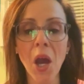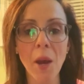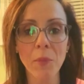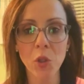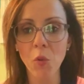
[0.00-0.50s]

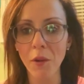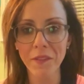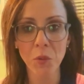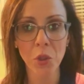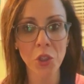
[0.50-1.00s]
You
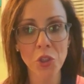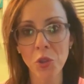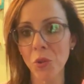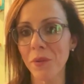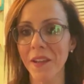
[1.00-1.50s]
also could
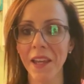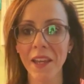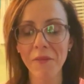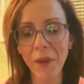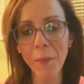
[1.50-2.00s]
use
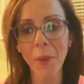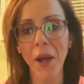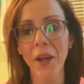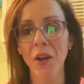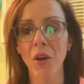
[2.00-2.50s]
a
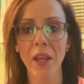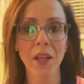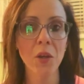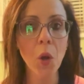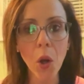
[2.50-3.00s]
vampire,
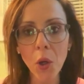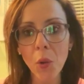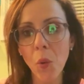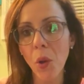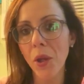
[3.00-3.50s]
a
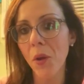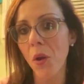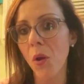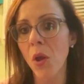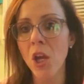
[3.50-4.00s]

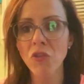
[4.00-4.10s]
gargoyle,